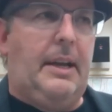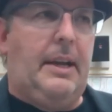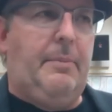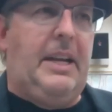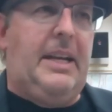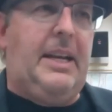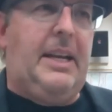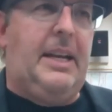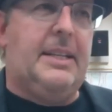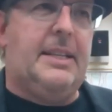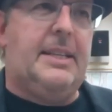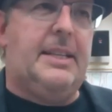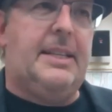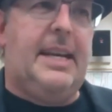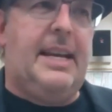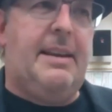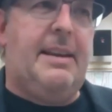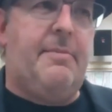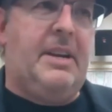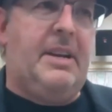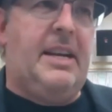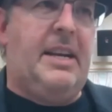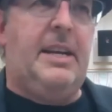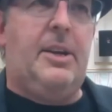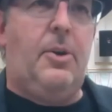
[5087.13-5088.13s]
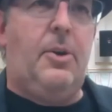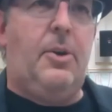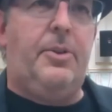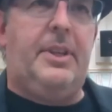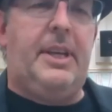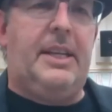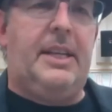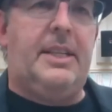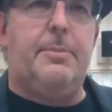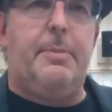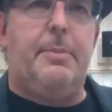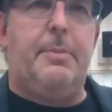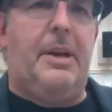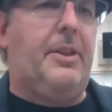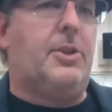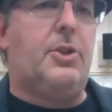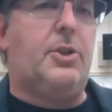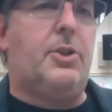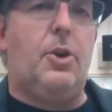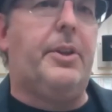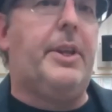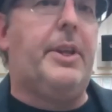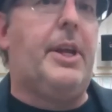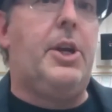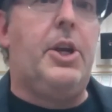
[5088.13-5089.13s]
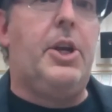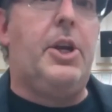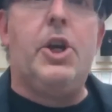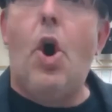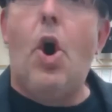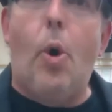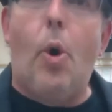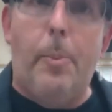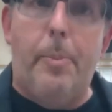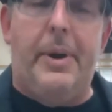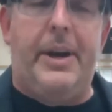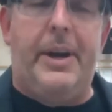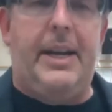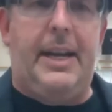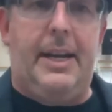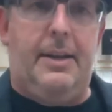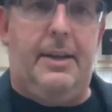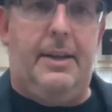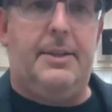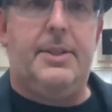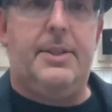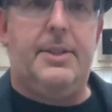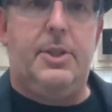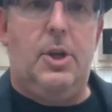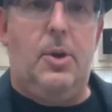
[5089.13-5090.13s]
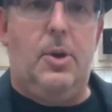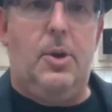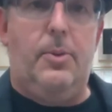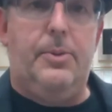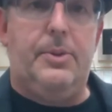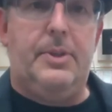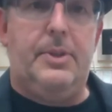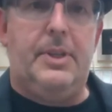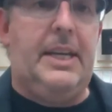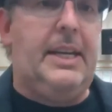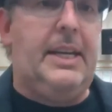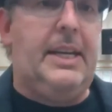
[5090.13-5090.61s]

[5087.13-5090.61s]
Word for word: because they may know things about the soil that nobody else knows